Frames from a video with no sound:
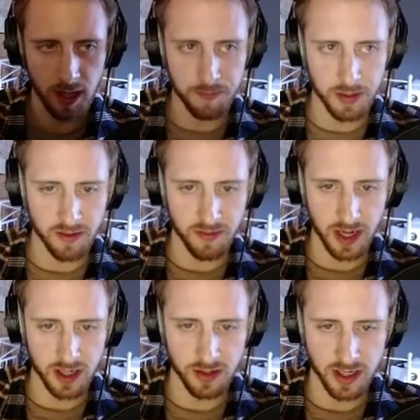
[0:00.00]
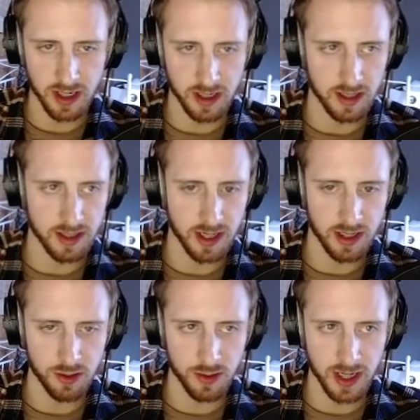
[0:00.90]
big factor in killing this
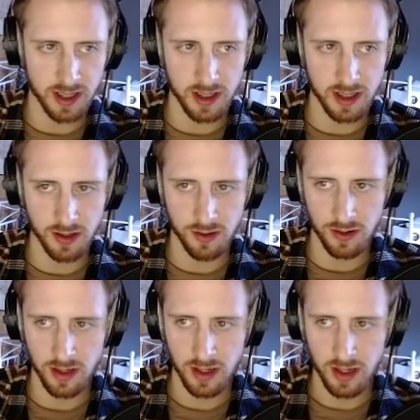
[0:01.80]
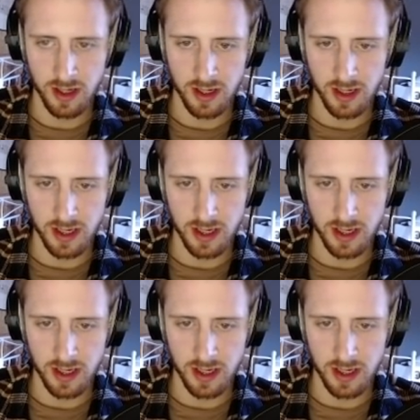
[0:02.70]
Zen. So he gets the discord. He